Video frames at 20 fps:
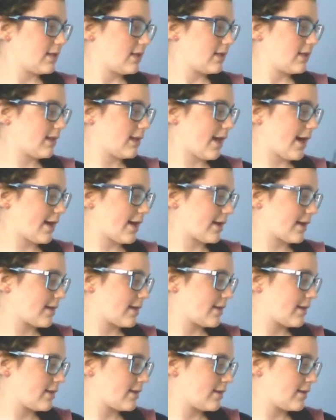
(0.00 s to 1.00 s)

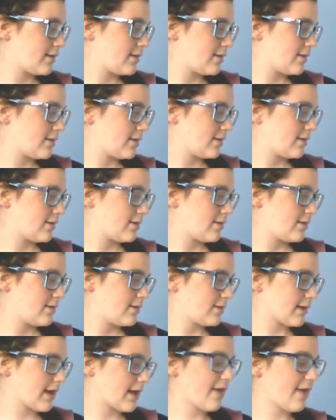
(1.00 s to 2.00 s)
Like,
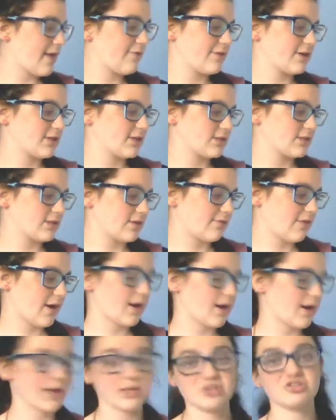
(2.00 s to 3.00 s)
covers are
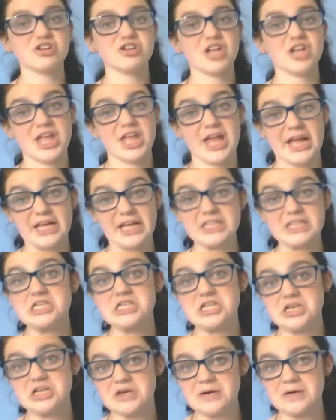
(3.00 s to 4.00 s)
very intriguing,
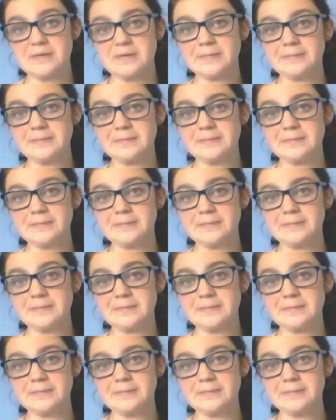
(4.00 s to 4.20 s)
too.